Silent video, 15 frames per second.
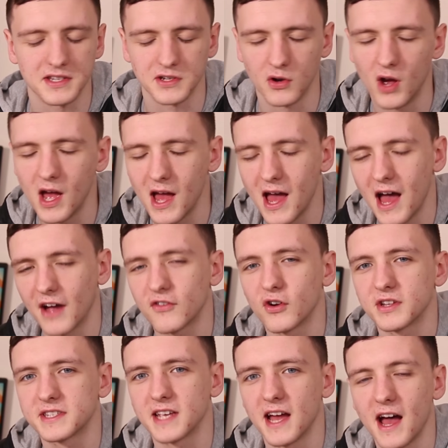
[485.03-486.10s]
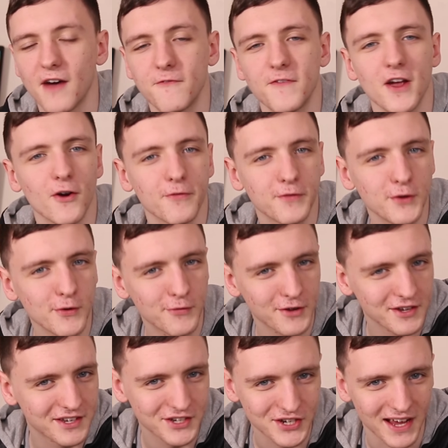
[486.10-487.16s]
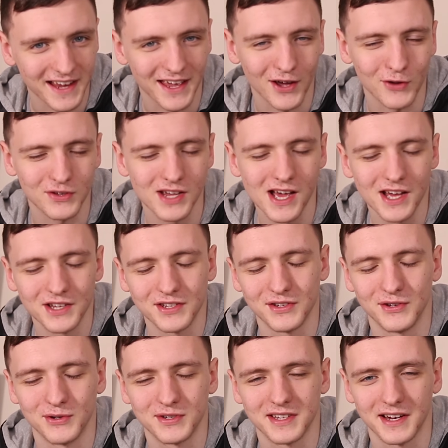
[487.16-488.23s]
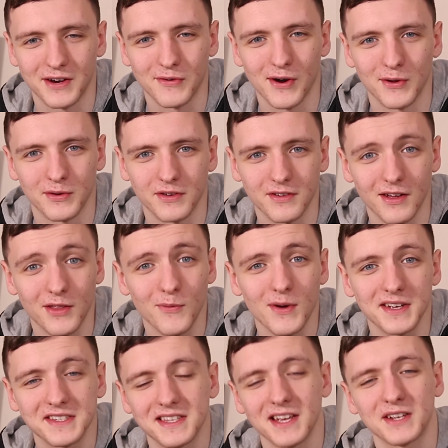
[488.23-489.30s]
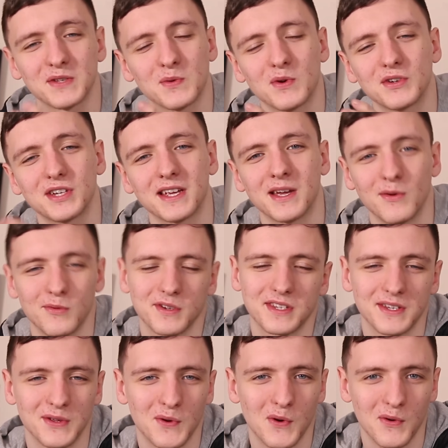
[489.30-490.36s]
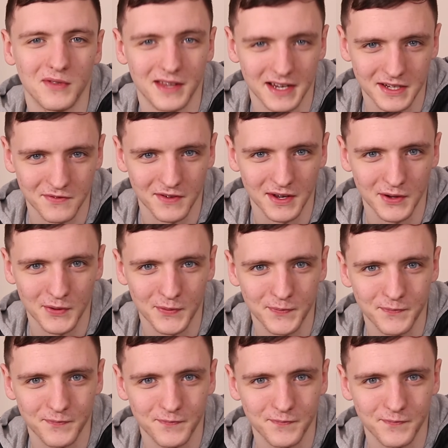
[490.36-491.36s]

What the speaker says: So I've got a fair few for you to check out, so do stick around. Otherwise, thanks for watching, and we'll see you all in the next video.